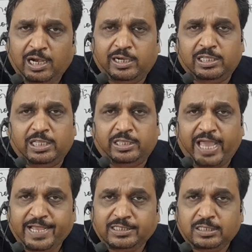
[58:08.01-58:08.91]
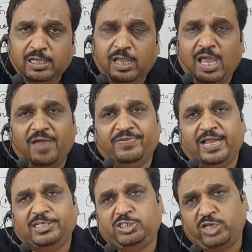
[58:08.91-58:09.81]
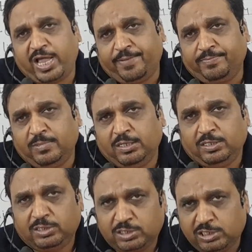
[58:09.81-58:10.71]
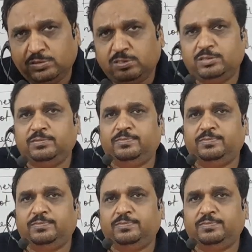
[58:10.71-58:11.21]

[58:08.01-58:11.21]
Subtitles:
Till then, thanks, have a nice time, see you.